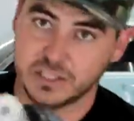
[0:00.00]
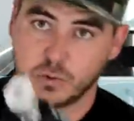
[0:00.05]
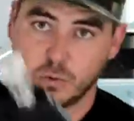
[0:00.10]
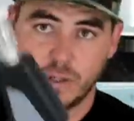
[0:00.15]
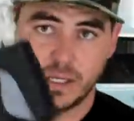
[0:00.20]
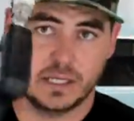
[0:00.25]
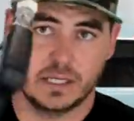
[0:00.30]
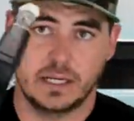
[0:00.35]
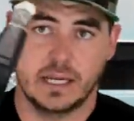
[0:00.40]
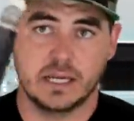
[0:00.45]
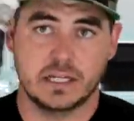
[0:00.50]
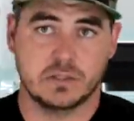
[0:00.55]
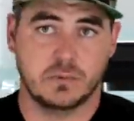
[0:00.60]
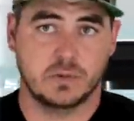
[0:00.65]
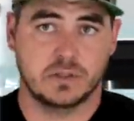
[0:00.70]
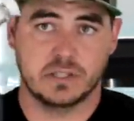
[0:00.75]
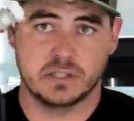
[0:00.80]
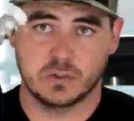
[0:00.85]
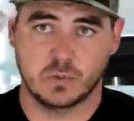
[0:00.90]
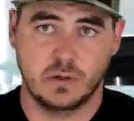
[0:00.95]
you get the quick connects
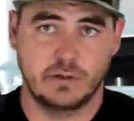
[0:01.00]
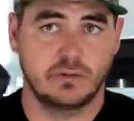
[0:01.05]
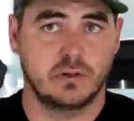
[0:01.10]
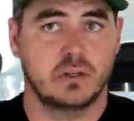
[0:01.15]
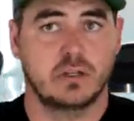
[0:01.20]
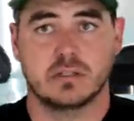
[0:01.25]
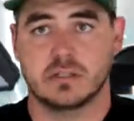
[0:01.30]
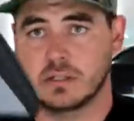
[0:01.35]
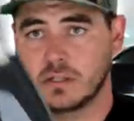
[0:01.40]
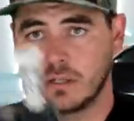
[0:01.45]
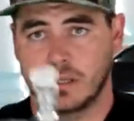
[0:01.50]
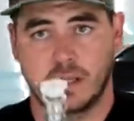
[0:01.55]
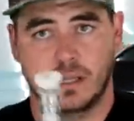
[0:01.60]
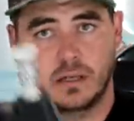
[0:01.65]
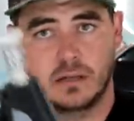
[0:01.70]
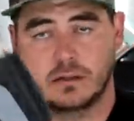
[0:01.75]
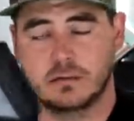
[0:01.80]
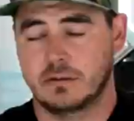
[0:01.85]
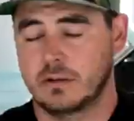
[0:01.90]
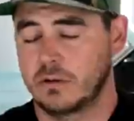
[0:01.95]
with the swivels and,
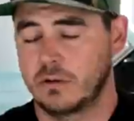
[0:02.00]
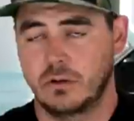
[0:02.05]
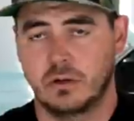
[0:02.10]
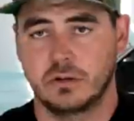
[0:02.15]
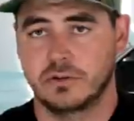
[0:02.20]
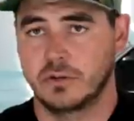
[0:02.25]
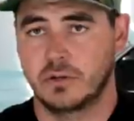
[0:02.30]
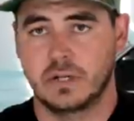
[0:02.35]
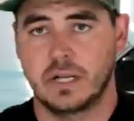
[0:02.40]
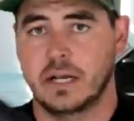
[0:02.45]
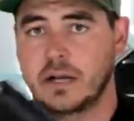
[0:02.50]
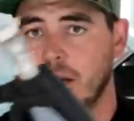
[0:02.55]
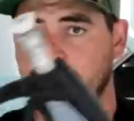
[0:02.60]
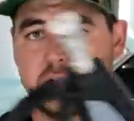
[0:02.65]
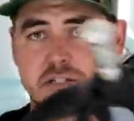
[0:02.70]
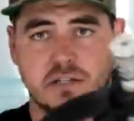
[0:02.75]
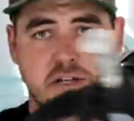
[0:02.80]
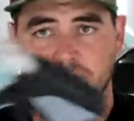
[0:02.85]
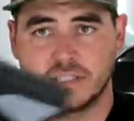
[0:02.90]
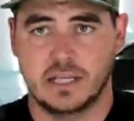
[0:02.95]
and the, whole, the whole nine
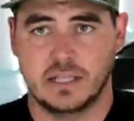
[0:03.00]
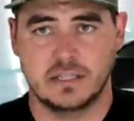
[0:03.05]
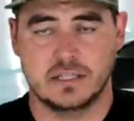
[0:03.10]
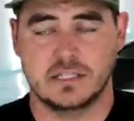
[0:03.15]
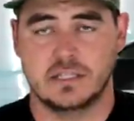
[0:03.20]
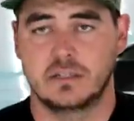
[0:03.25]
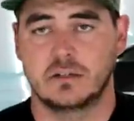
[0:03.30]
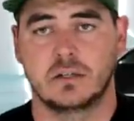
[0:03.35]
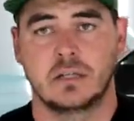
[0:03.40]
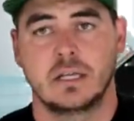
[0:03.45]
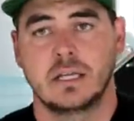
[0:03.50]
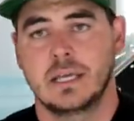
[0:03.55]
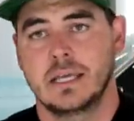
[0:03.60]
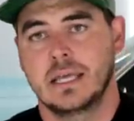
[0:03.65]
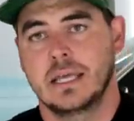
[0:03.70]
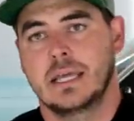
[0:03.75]
yards, all stainless steel.